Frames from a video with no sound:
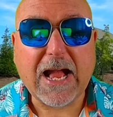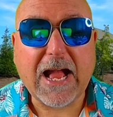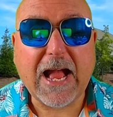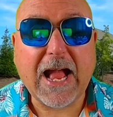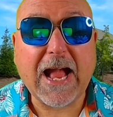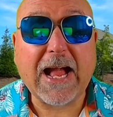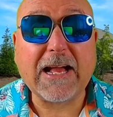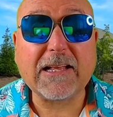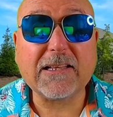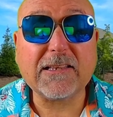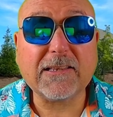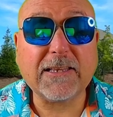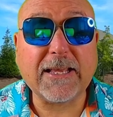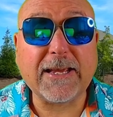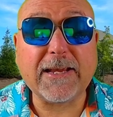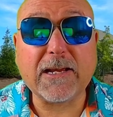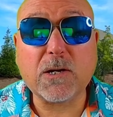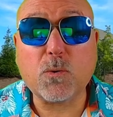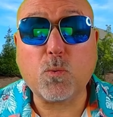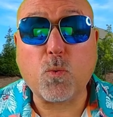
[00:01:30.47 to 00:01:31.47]
at
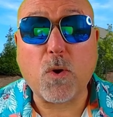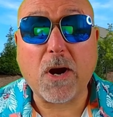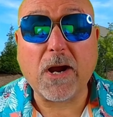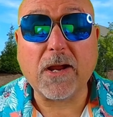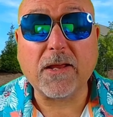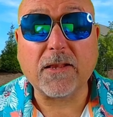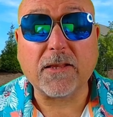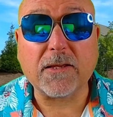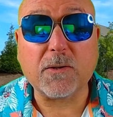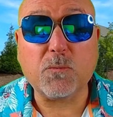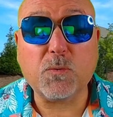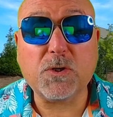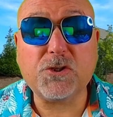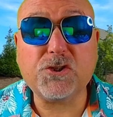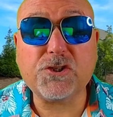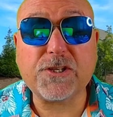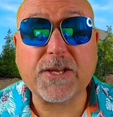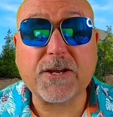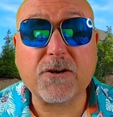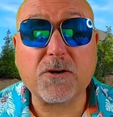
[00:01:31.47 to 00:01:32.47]
Lake Wylie,
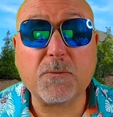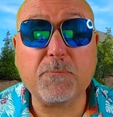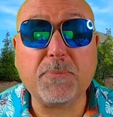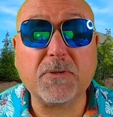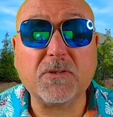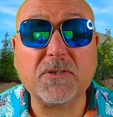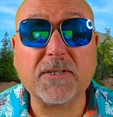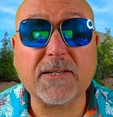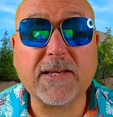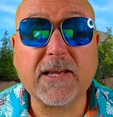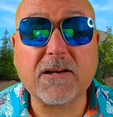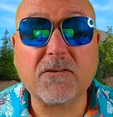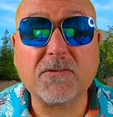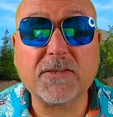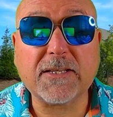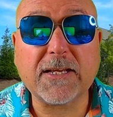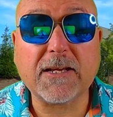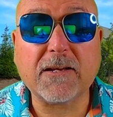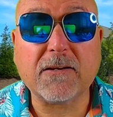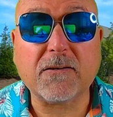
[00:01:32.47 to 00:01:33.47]
which they are building out
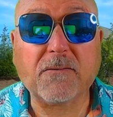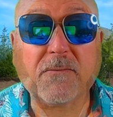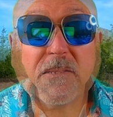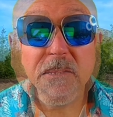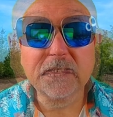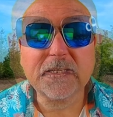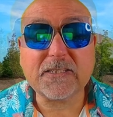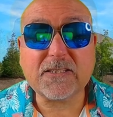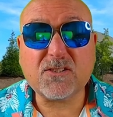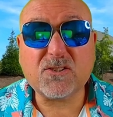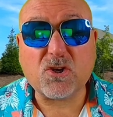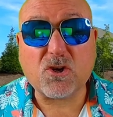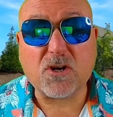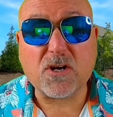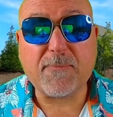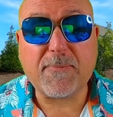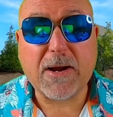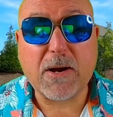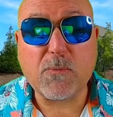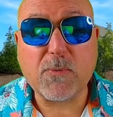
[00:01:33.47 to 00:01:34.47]
now. Let's talk
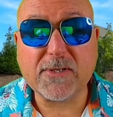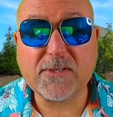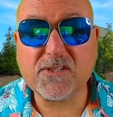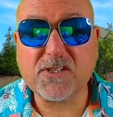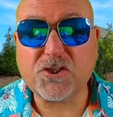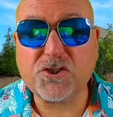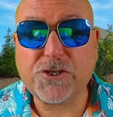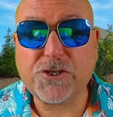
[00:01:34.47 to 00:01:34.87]
about Wesley